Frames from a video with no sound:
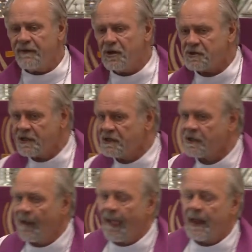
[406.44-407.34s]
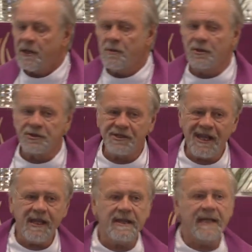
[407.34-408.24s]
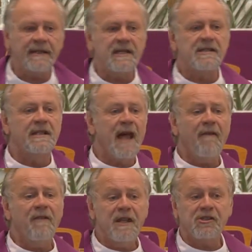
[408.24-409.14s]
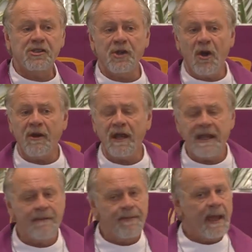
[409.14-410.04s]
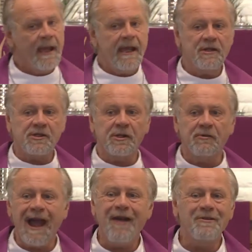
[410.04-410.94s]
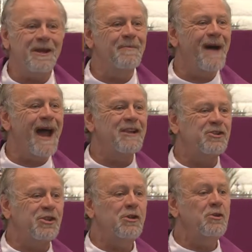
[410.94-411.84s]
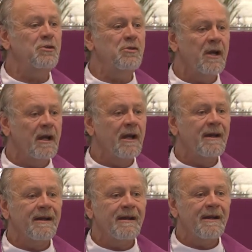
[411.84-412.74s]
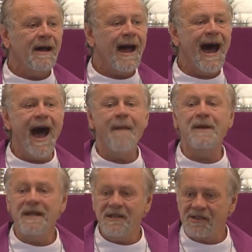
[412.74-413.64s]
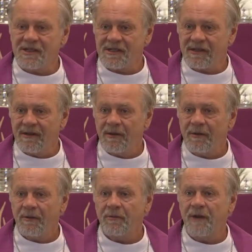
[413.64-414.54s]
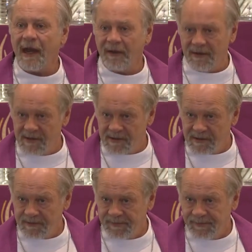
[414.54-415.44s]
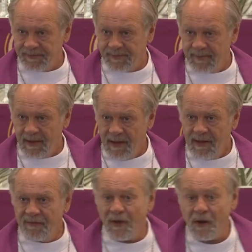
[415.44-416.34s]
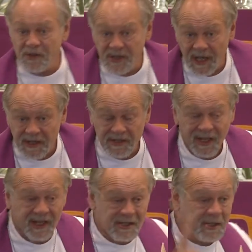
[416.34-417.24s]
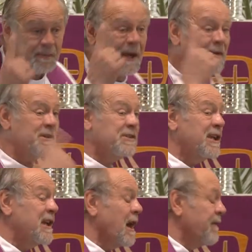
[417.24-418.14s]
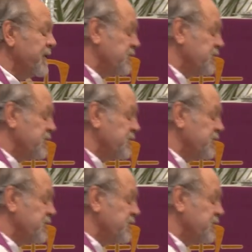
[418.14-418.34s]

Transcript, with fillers: verses, you will see that this lovely story is surrounded by two ominous records. The first is the conspiracy of the